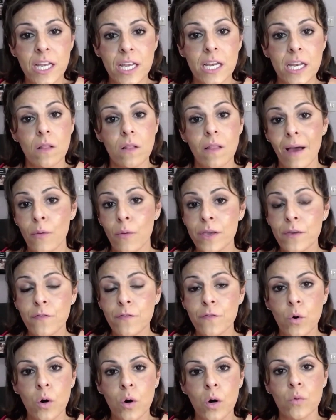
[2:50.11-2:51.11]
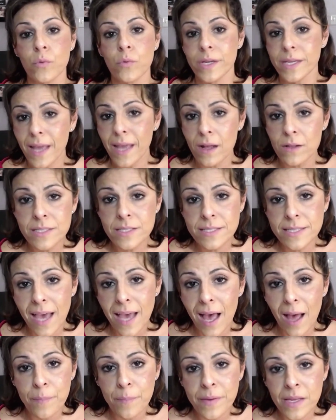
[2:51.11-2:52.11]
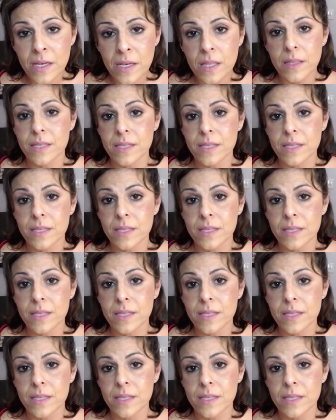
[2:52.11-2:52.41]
in allowing for recounts to happen.